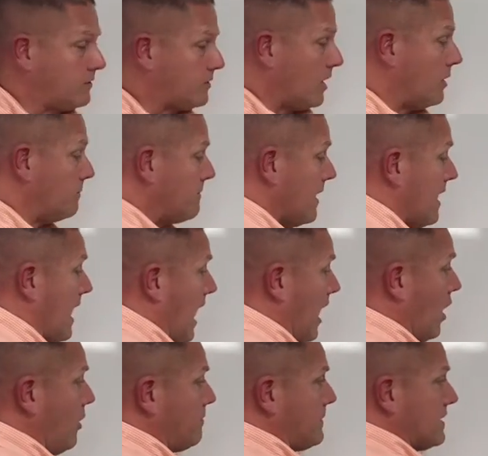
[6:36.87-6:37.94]
So I
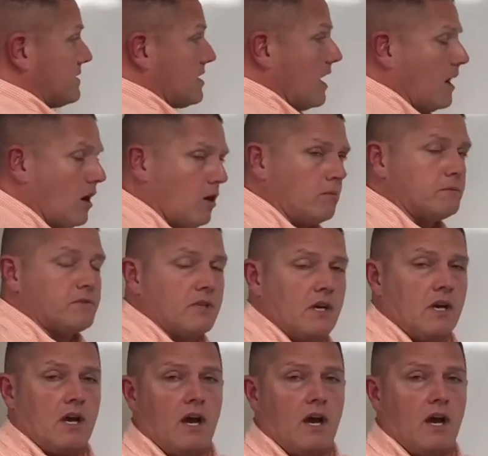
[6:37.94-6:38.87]
hope this helps.